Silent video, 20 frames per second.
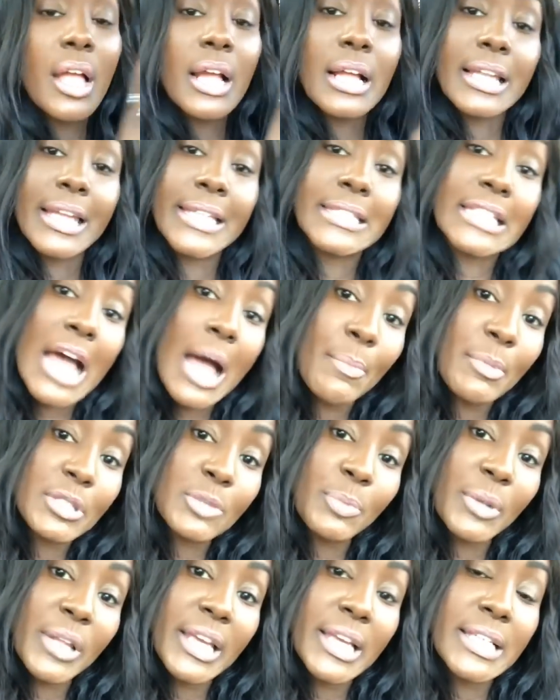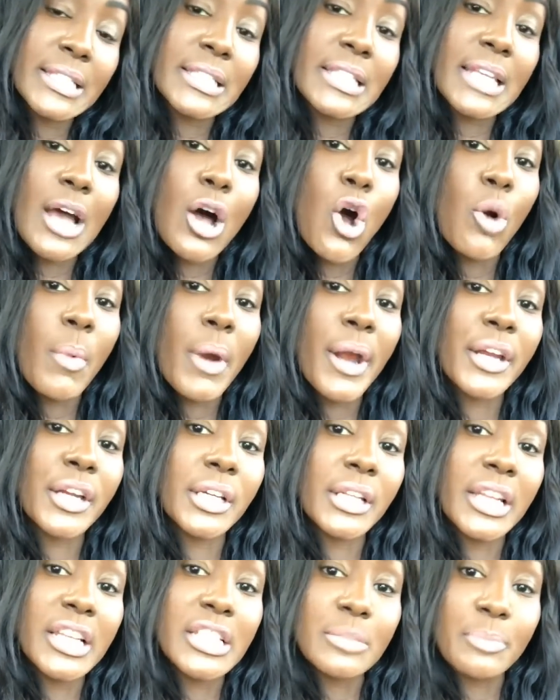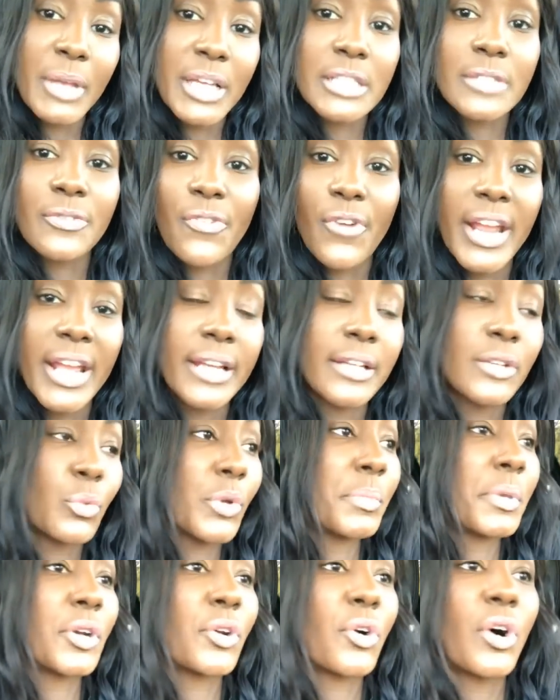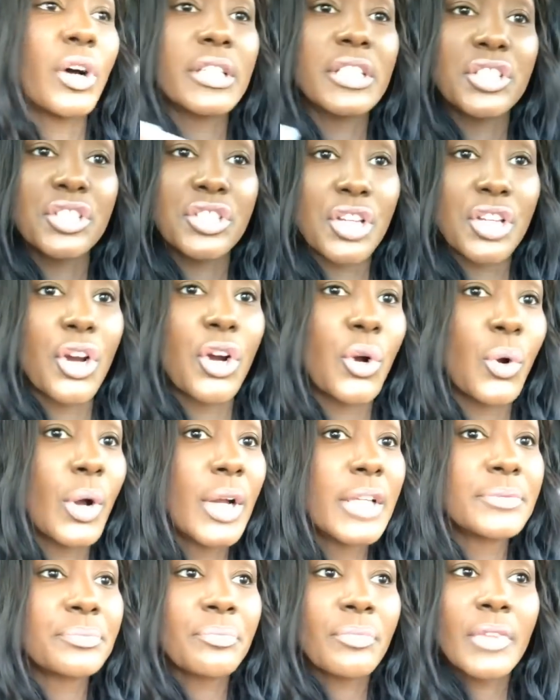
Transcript: Clayton Thomas plays Omar Gooding's best friend. We've been on the show.